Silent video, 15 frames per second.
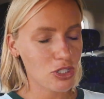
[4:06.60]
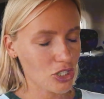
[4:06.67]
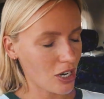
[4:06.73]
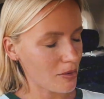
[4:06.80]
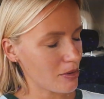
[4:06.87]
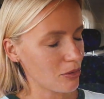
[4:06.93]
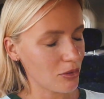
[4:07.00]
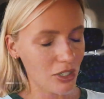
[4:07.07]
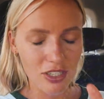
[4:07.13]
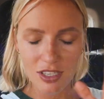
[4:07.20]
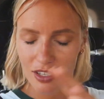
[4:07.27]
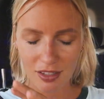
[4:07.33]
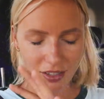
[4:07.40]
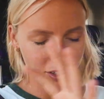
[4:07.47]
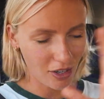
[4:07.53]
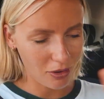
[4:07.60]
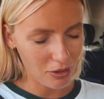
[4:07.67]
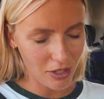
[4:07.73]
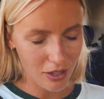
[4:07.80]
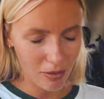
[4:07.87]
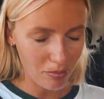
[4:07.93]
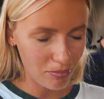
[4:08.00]
German, we just, you know, we
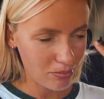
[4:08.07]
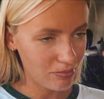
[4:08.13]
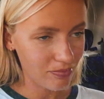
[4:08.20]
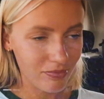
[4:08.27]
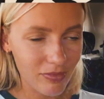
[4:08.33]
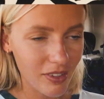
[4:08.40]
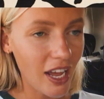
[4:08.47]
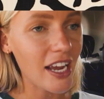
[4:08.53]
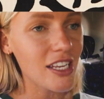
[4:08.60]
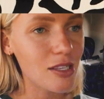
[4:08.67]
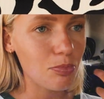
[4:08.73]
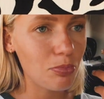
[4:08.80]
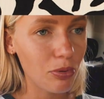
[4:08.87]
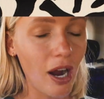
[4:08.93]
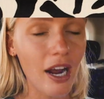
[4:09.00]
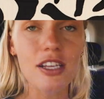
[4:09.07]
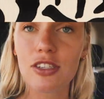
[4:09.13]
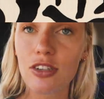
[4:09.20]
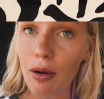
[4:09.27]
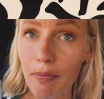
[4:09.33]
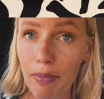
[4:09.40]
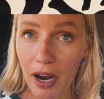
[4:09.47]
did a nice price
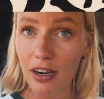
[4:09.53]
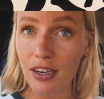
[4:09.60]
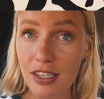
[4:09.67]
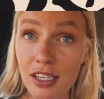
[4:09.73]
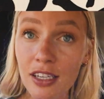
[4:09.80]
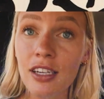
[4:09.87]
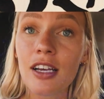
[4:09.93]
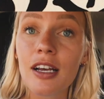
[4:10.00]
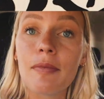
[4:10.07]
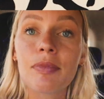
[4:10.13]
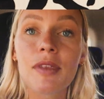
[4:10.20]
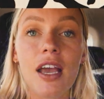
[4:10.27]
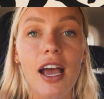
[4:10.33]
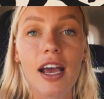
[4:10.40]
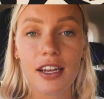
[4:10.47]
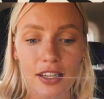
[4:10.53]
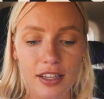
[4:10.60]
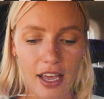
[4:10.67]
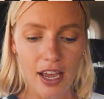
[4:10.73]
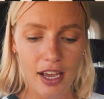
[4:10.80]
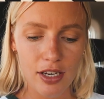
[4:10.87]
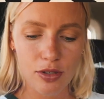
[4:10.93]
comparison, and in
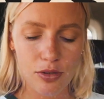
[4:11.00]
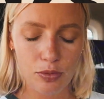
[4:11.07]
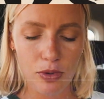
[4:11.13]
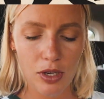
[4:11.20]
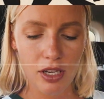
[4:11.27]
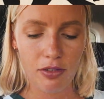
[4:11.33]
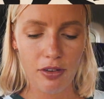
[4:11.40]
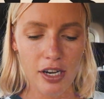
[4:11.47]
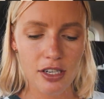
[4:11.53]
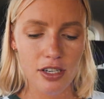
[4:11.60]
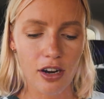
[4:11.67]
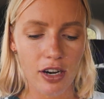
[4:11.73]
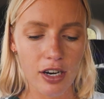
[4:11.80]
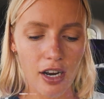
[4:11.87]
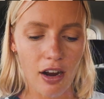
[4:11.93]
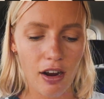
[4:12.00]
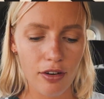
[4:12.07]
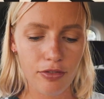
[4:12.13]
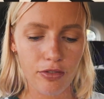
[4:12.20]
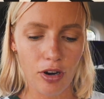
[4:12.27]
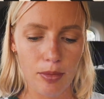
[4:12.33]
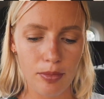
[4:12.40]
the end we rented our car
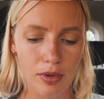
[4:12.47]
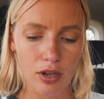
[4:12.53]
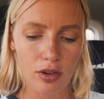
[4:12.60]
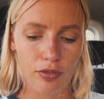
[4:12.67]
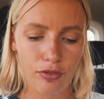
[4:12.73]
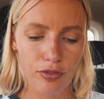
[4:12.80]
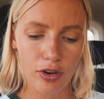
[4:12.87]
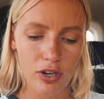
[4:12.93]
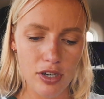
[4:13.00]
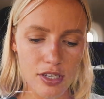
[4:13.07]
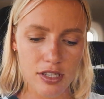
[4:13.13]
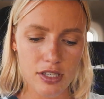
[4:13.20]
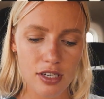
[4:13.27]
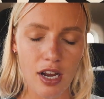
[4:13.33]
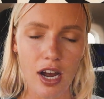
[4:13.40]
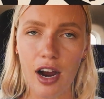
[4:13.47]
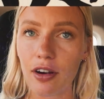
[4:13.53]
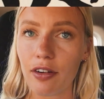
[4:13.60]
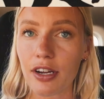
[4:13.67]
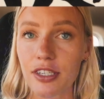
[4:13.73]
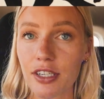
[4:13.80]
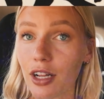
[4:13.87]
from First
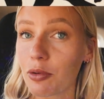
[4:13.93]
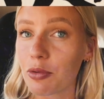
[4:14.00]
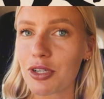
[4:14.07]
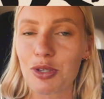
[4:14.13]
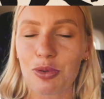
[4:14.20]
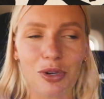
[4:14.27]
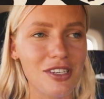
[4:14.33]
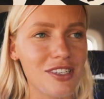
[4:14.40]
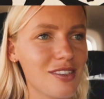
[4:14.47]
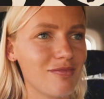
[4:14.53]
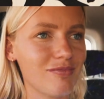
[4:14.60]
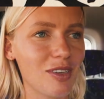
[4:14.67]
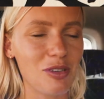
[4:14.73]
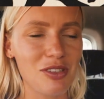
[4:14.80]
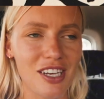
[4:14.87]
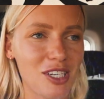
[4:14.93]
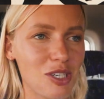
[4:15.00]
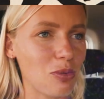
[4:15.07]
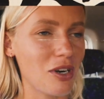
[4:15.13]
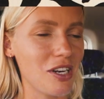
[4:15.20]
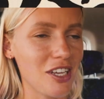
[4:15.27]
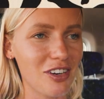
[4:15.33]
Car Rental, which was like
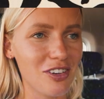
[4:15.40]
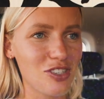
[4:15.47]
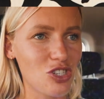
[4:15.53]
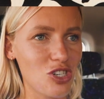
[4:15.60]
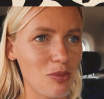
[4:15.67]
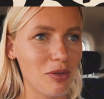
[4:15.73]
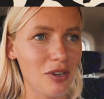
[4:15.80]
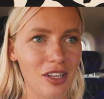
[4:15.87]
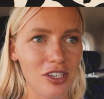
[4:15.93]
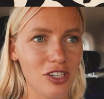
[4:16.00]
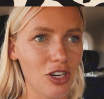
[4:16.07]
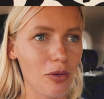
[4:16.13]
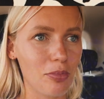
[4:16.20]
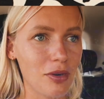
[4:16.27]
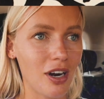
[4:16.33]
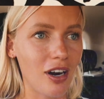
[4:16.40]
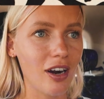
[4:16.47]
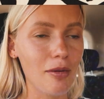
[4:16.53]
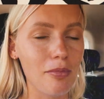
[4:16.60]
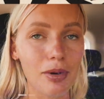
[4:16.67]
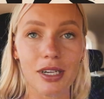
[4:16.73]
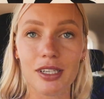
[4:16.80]
20 euros cheaper than Europe
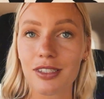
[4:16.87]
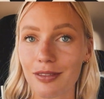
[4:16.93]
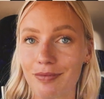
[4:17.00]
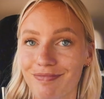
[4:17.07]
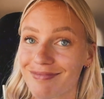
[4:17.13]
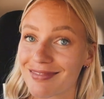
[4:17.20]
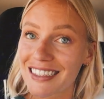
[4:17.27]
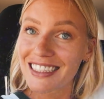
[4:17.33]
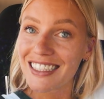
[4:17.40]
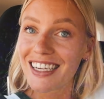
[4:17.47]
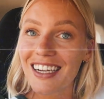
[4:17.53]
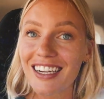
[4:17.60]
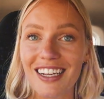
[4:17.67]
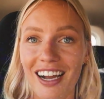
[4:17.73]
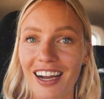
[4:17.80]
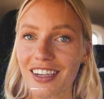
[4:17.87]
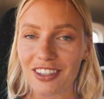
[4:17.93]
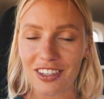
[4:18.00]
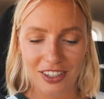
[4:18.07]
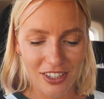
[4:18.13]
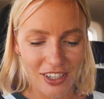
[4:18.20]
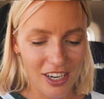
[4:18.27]
Car, but yeah,
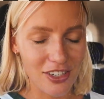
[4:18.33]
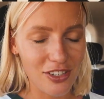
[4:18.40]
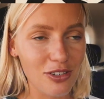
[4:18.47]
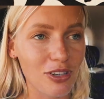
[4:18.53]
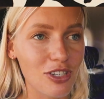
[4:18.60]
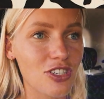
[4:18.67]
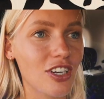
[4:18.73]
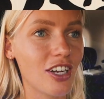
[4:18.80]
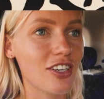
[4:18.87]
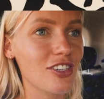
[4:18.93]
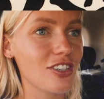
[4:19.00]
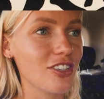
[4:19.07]
you know, you gotta do what you gotta do.